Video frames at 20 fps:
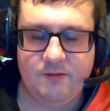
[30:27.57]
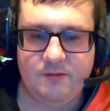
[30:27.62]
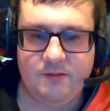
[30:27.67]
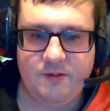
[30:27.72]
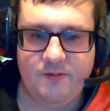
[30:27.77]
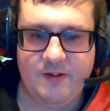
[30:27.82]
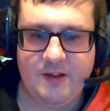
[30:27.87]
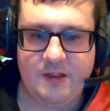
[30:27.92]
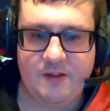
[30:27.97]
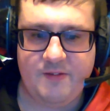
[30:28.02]

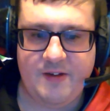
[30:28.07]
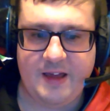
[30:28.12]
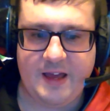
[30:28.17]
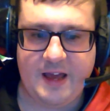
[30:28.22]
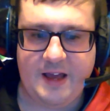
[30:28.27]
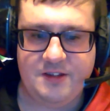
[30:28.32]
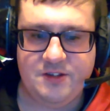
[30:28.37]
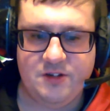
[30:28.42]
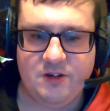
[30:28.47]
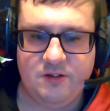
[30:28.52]
the
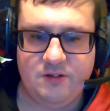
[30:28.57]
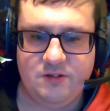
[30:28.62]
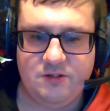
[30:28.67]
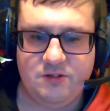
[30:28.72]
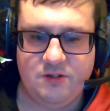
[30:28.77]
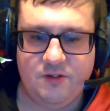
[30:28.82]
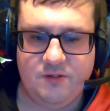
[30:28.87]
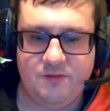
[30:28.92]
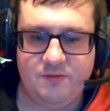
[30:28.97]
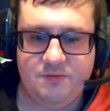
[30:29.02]
reggaeton
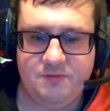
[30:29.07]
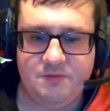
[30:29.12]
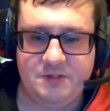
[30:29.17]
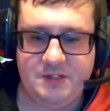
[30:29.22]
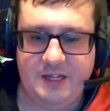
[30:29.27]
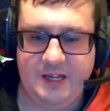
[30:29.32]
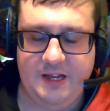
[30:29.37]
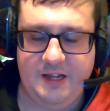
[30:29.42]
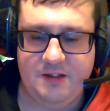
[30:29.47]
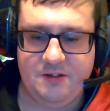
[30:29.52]
sort of
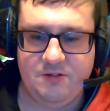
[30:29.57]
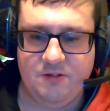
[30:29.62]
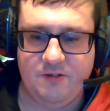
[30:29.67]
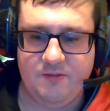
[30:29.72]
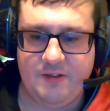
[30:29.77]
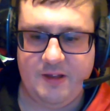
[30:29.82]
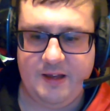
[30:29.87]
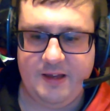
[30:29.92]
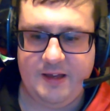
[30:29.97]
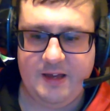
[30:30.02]
scene, sort
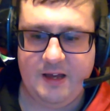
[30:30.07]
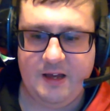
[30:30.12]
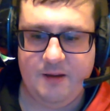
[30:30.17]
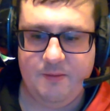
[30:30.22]
of like